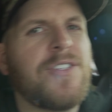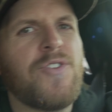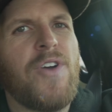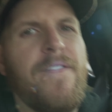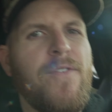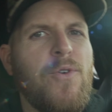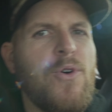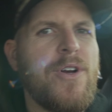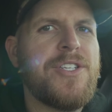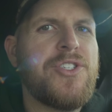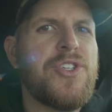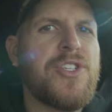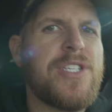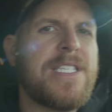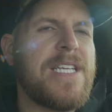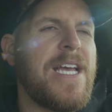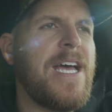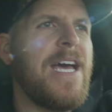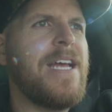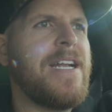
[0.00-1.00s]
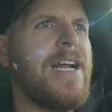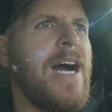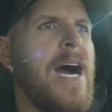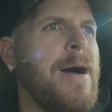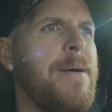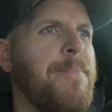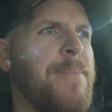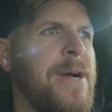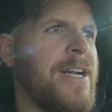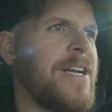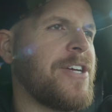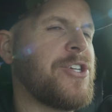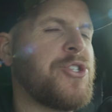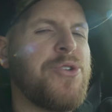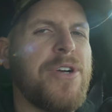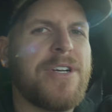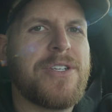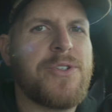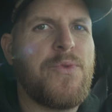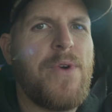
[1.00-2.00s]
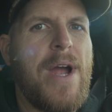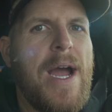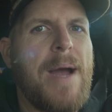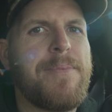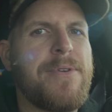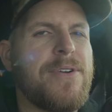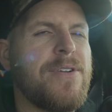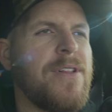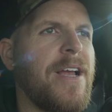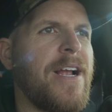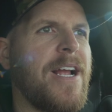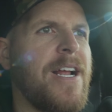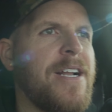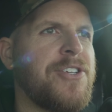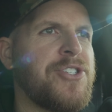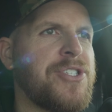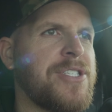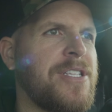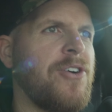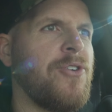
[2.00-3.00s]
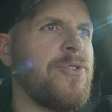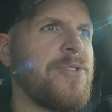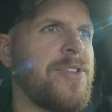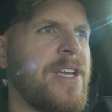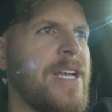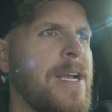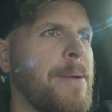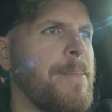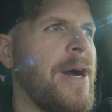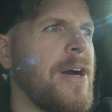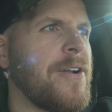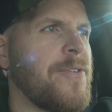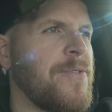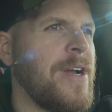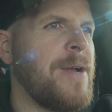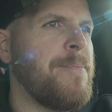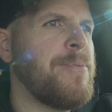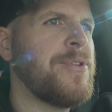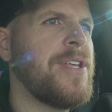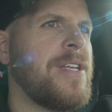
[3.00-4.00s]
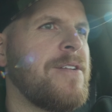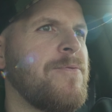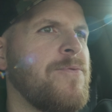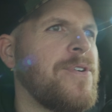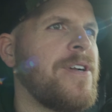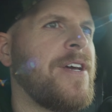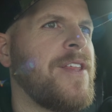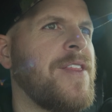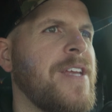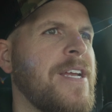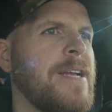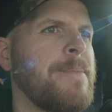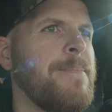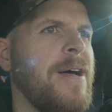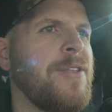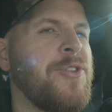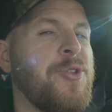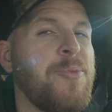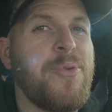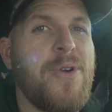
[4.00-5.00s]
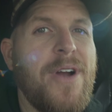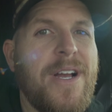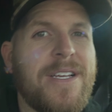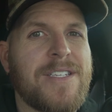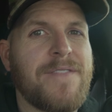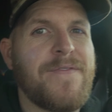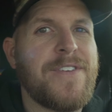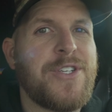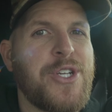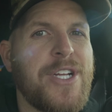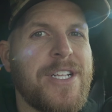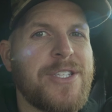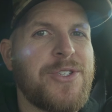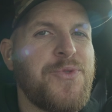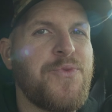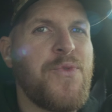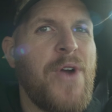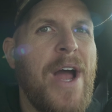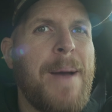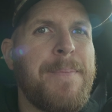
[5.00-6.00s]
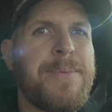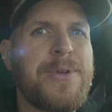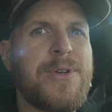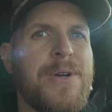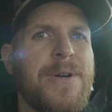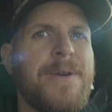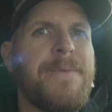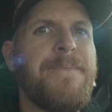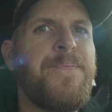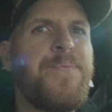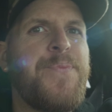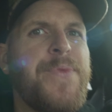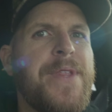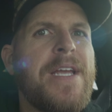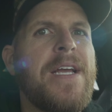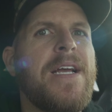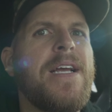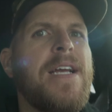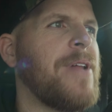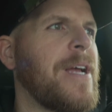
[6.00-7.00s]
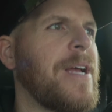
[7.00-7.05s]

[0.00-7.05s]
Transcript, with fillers: so I've always just said my next truck's a Raptor. Like, I just don't think about it, right? But then when I think about the price of a Gen two Raptor, I'm